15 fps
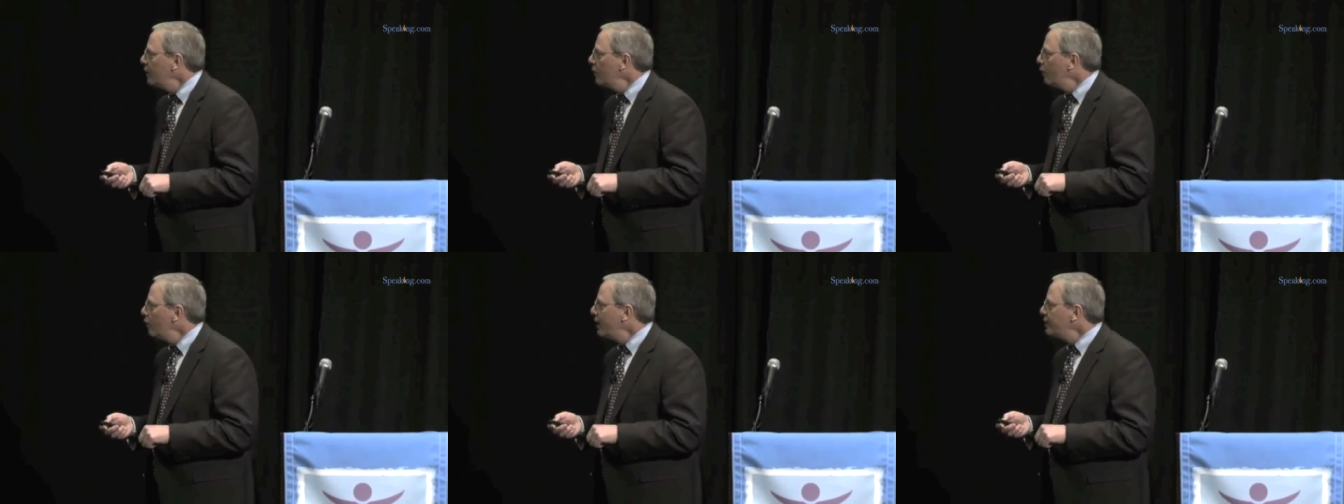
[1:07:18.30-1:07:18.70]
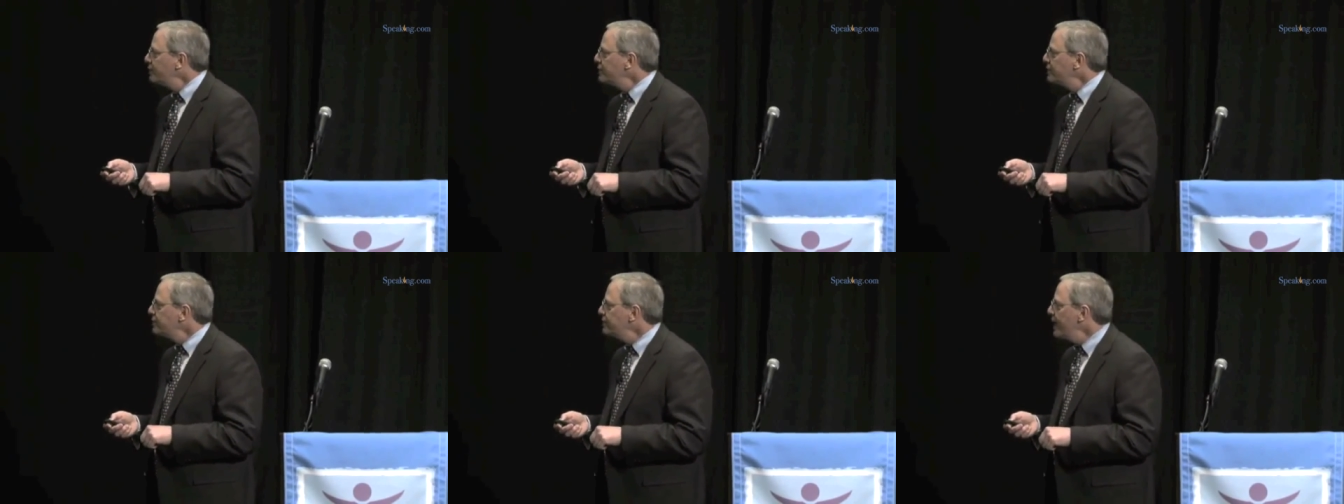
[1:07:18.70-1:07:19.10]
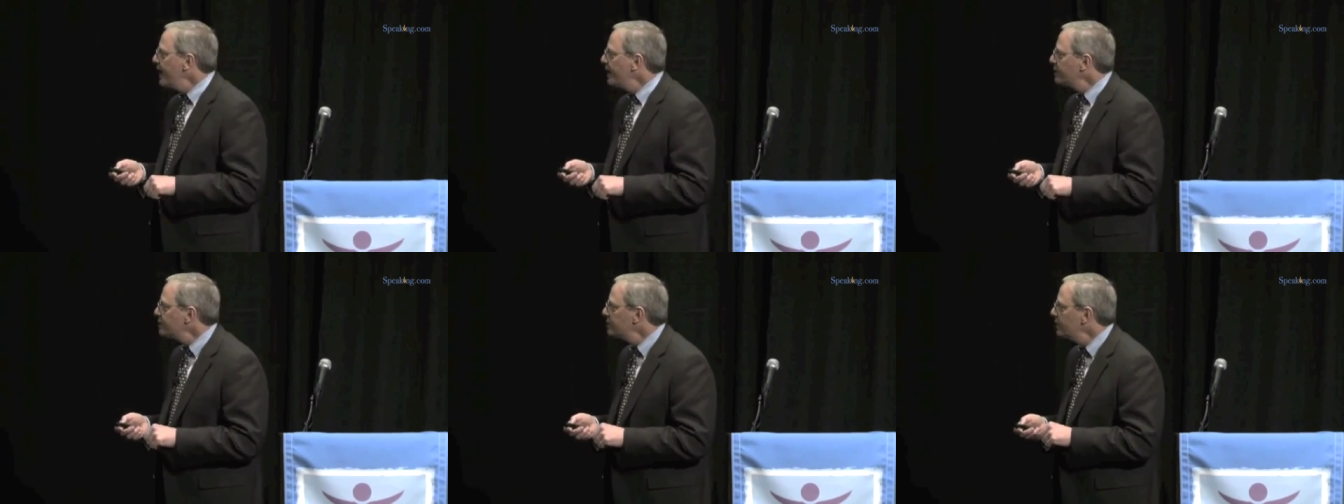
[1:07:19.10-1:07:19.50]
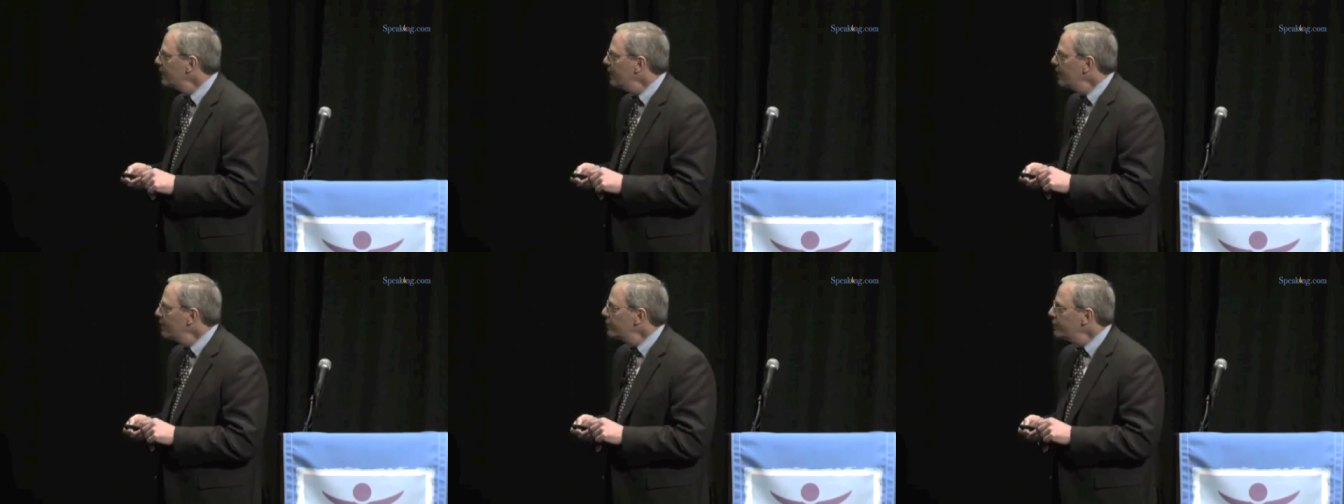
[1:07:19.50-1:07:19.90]
What else is next?
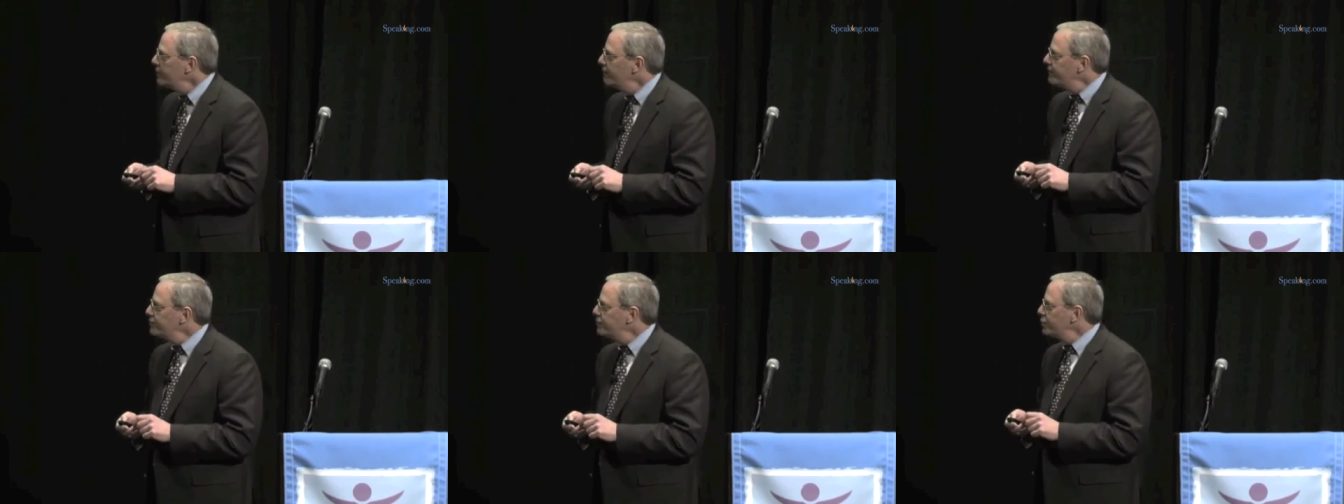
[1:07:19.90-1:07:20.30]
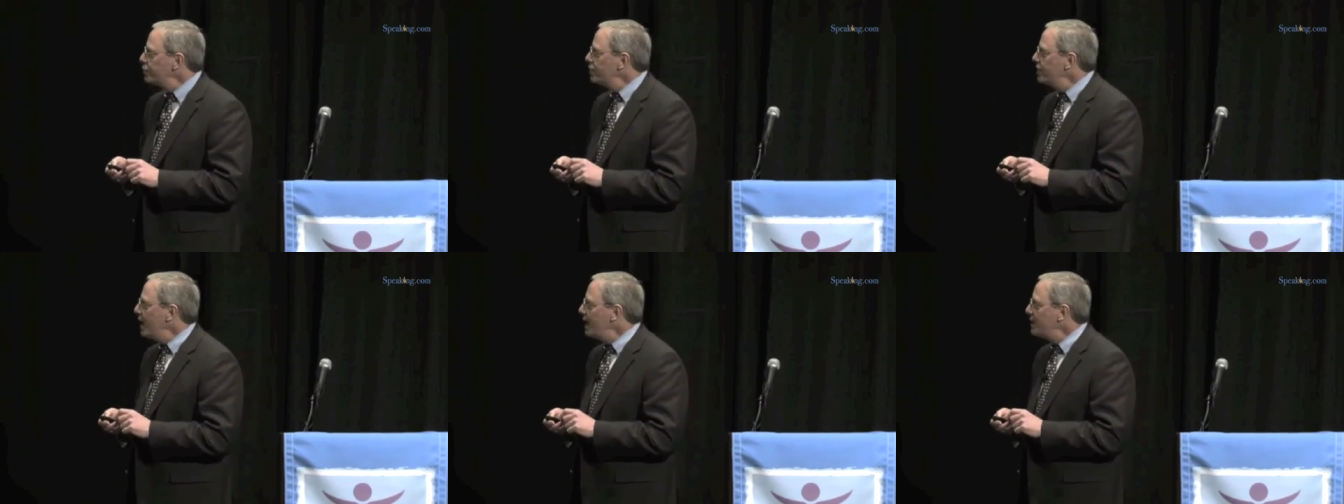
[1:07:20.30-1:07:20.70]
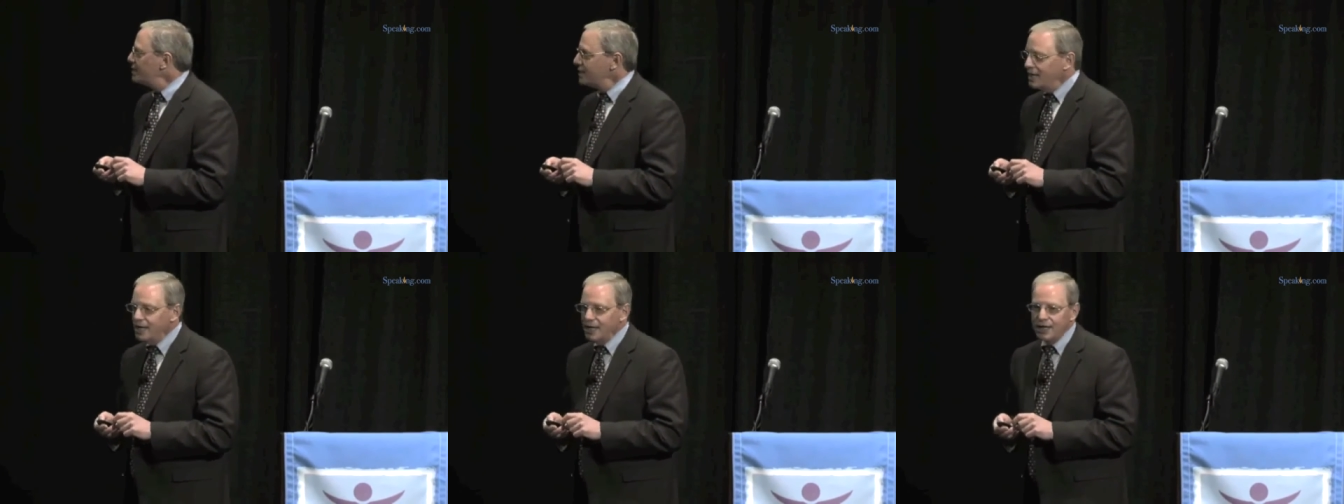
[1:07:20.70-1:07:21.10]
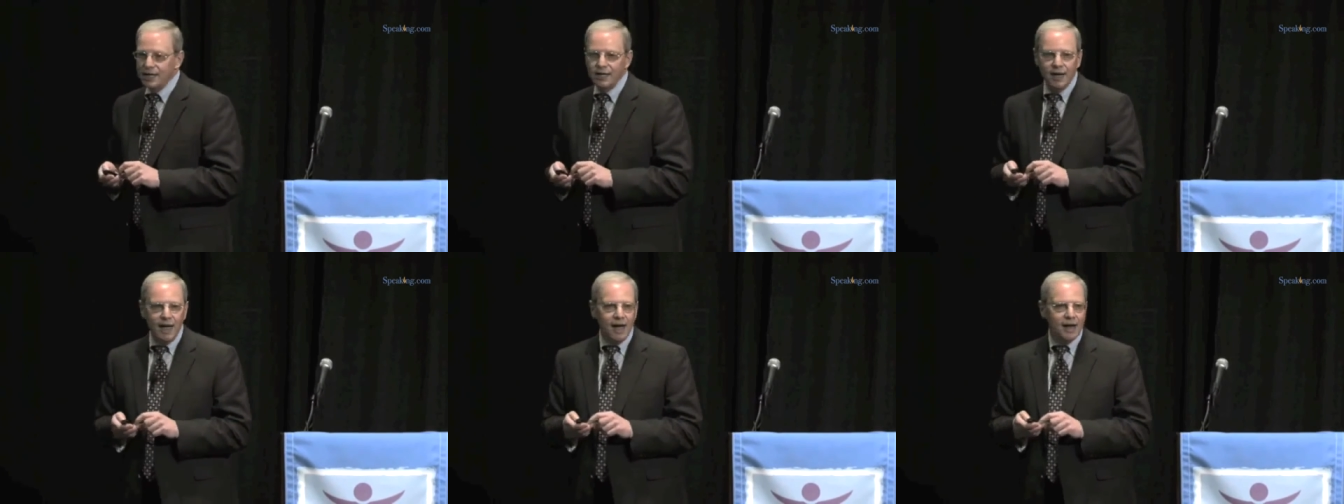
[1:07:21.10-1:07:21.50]
The physician as
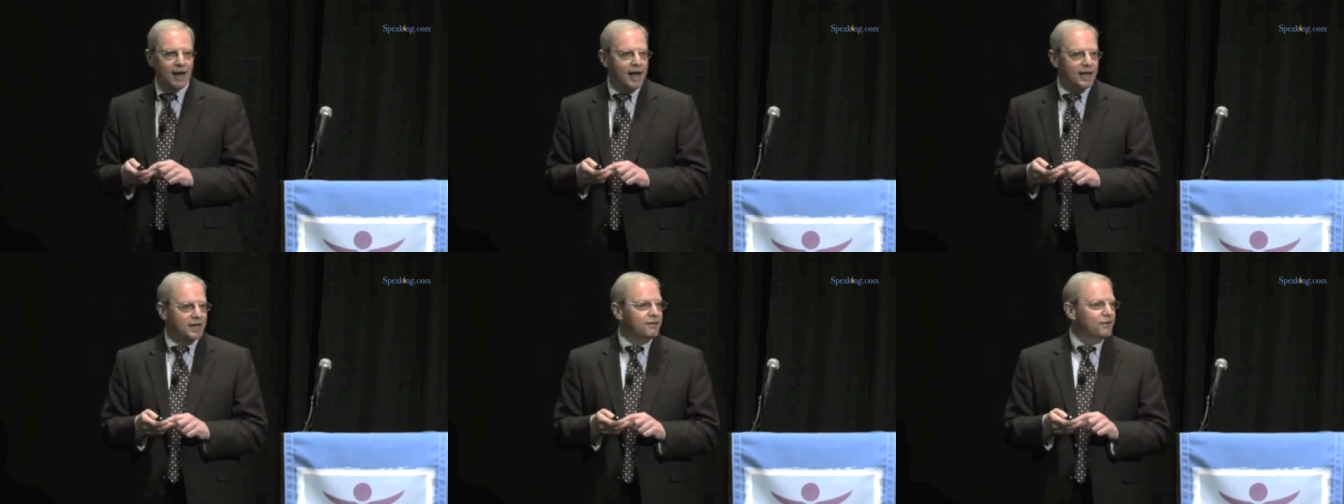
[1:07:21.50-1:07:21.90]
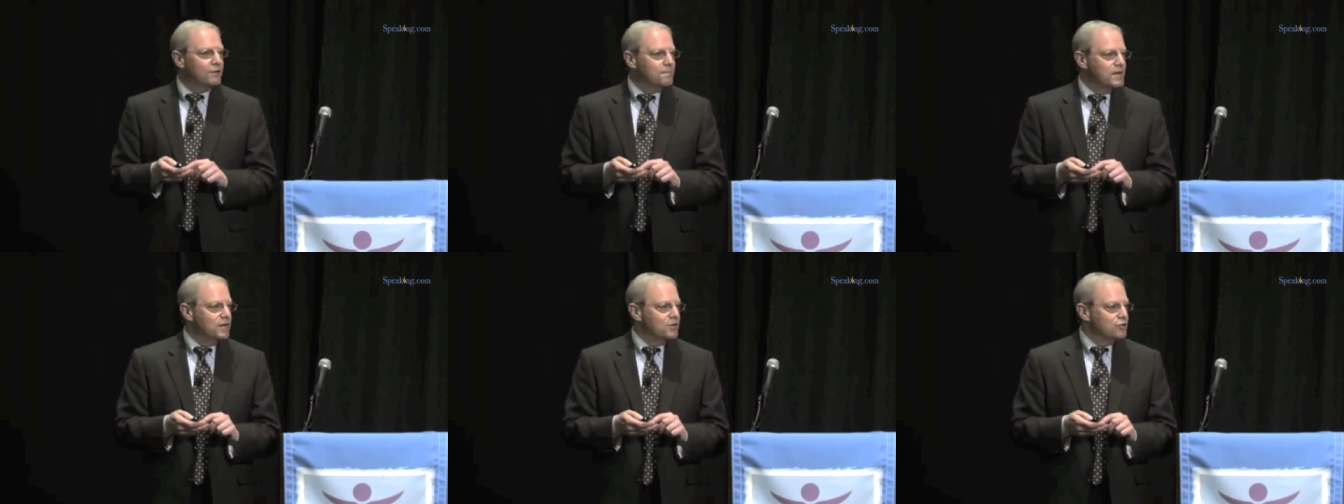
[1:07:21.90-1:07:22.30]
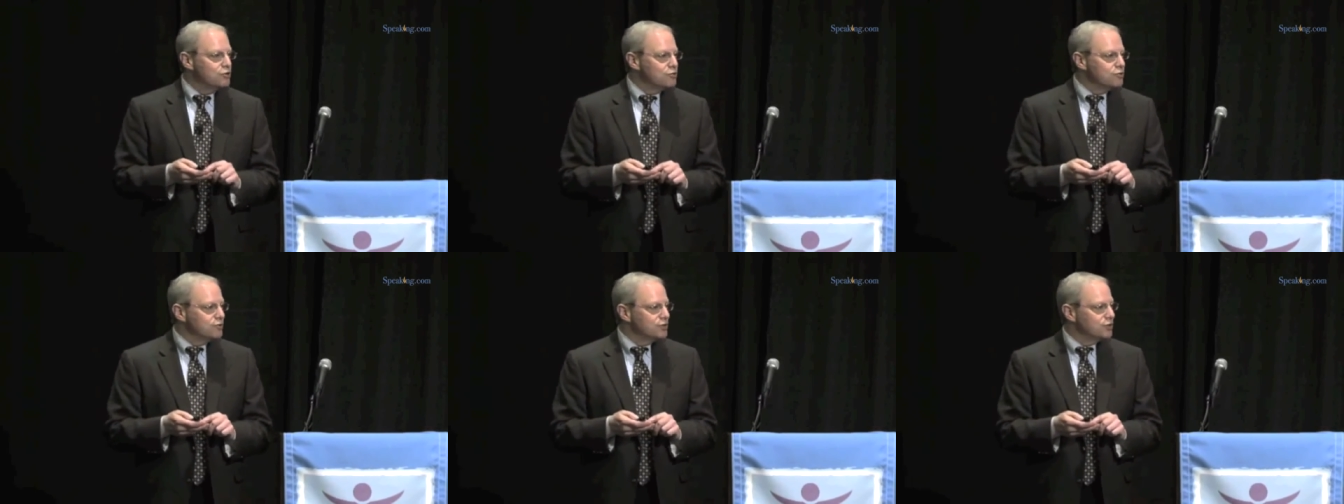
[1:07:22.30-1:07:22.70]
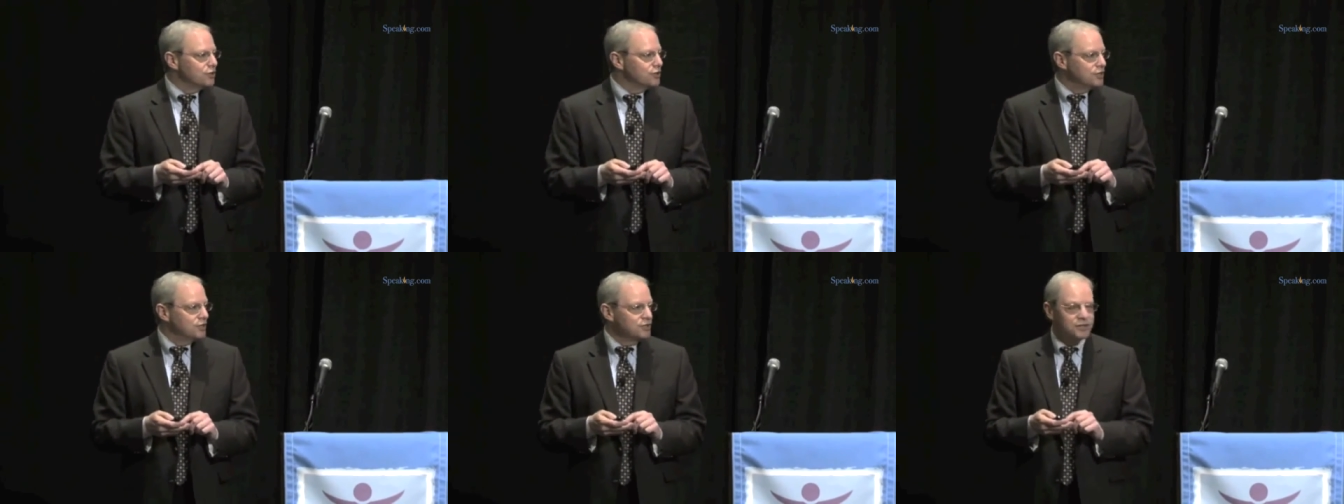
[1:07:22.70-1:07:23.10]
king, and I even mean you,
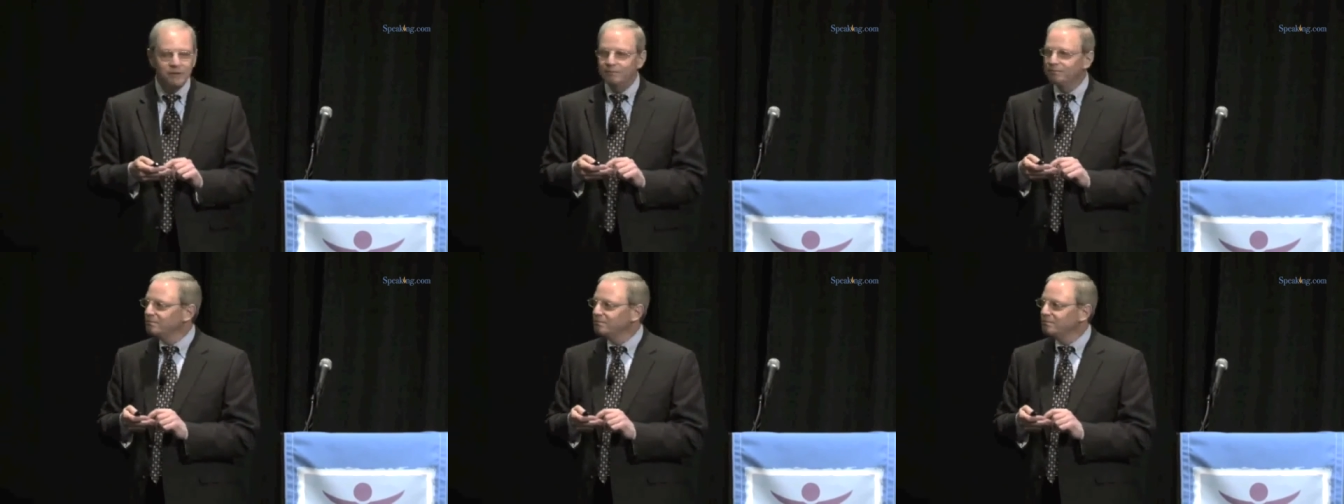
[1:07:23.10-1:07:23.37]
surgeons,